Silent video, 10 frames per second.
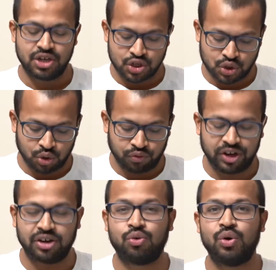So
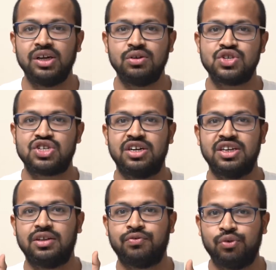we're going to study
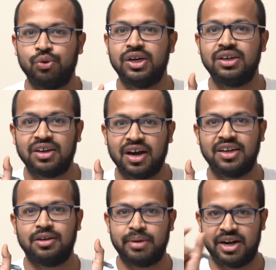the fluid
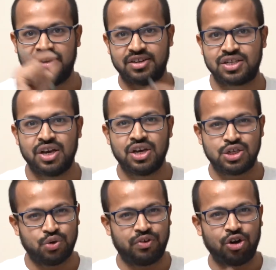kinematics.
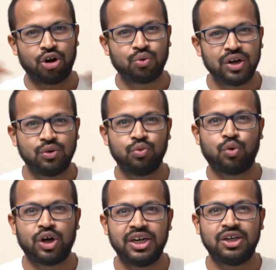So we're not going to
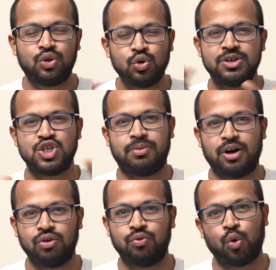worry too much
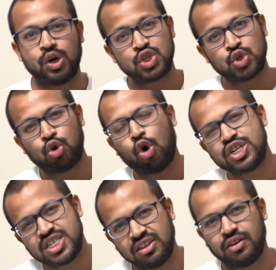about what's
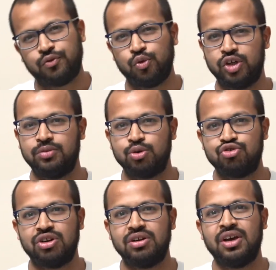causing the fluid
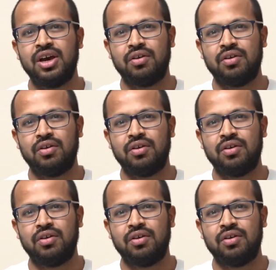motion.